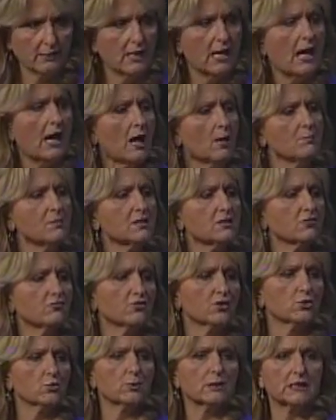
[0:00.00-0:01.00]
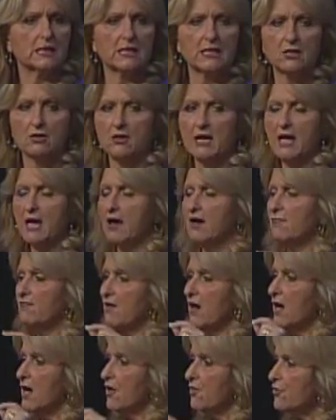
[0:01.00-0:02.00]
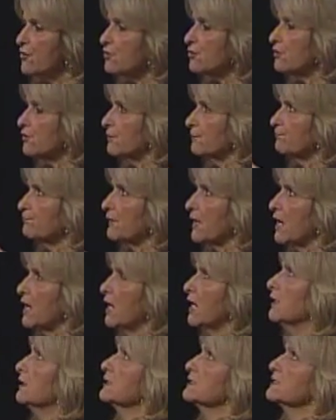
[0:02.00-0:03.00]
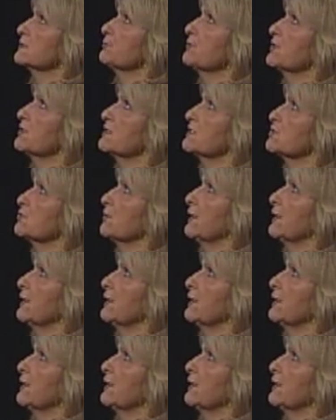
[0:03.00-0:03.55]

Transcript: How many of you in here have other, let's put it this